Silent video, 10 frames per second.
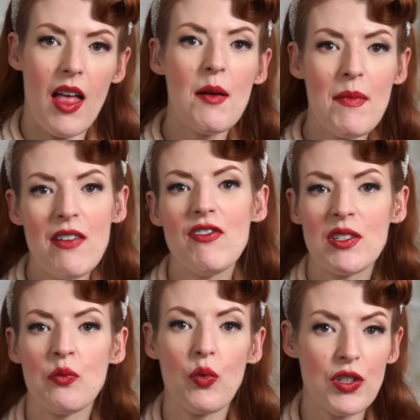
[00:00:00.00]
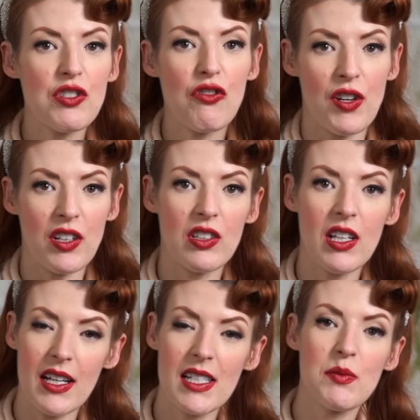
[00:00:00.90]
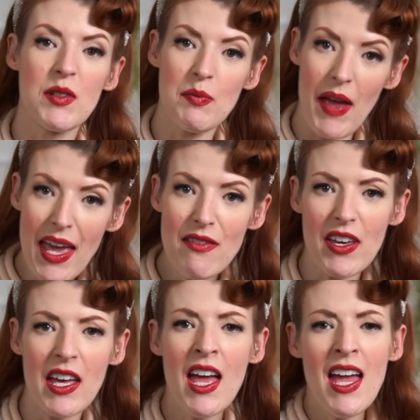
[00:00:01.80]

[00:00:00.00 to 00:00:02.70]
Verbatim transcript: Her main reason was to chronicle her husband's behaviour,